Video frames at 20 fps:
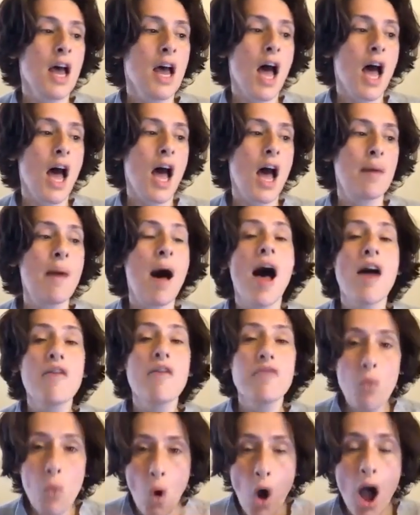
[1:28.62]

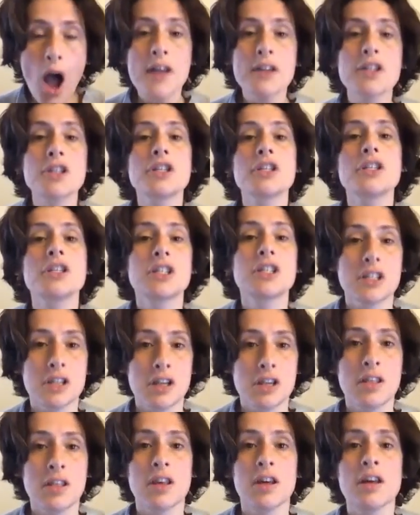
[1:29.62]
I've
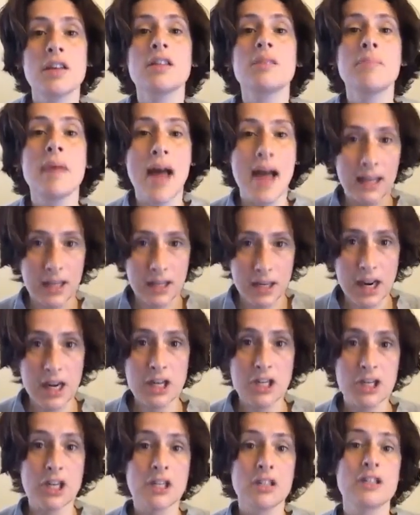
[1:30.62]
watched the
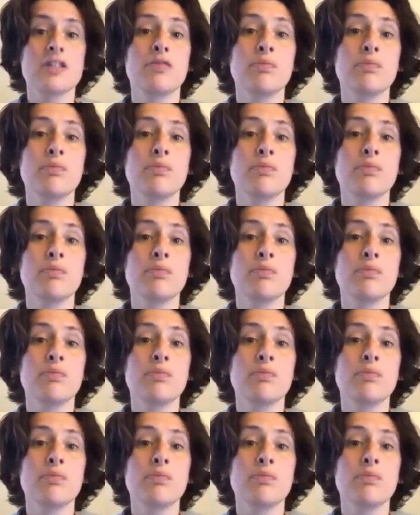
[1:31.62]
machinations